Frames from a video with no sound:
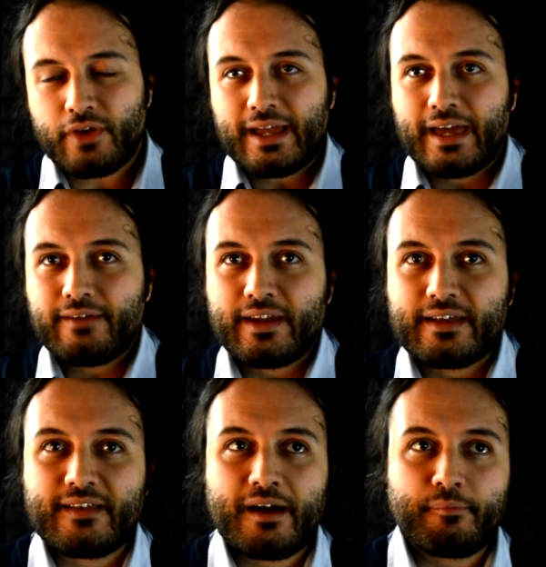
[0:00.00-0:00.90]
I gave an
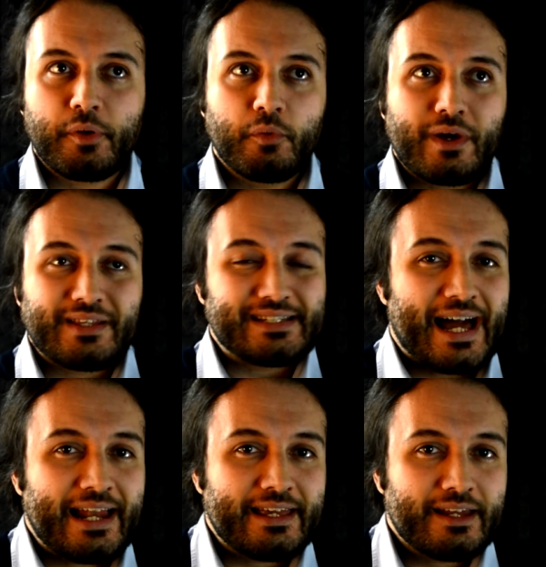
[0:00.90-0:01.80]
example with
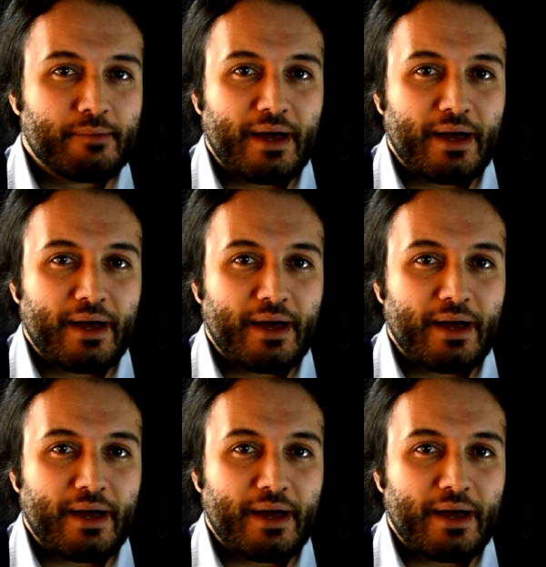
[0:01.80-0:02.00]
Italian,